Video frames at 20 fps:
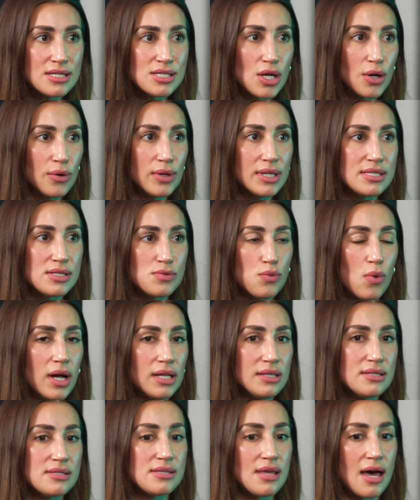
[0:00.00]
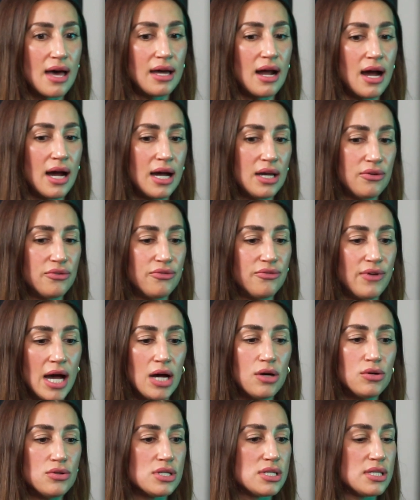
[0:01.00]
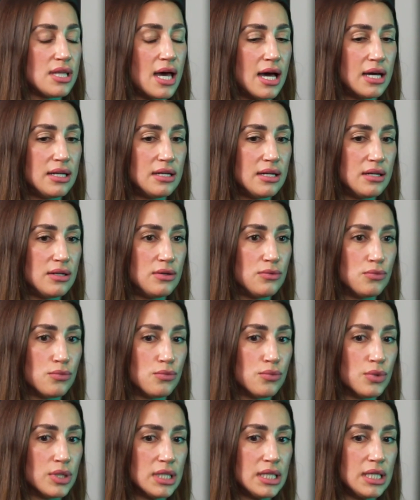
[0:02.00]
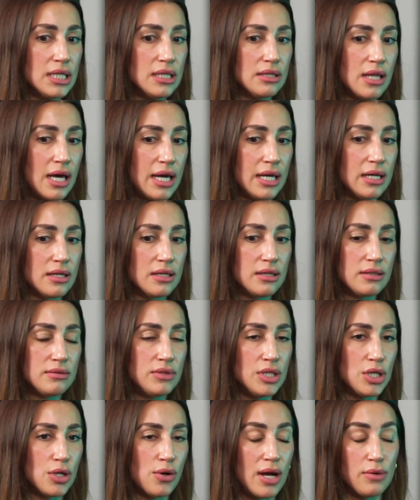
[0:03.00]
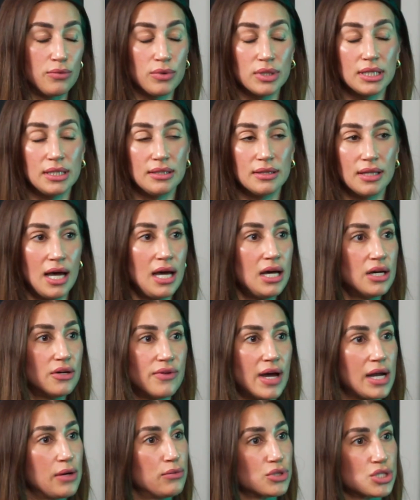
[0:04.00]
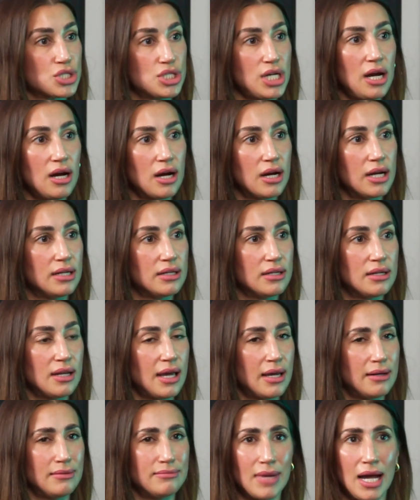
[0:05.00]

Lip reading: So it's ones that I have found that really like, you know, I really love, I will share. And